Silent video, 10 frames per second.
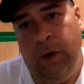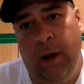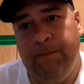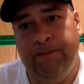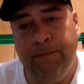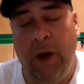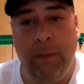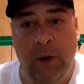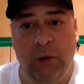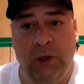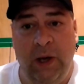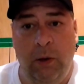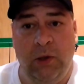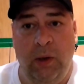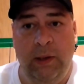yeah, I'm a little
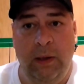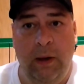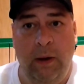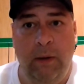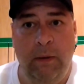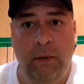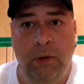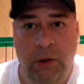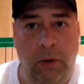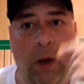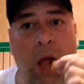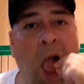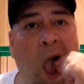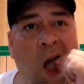scared, so I did uh, just do it.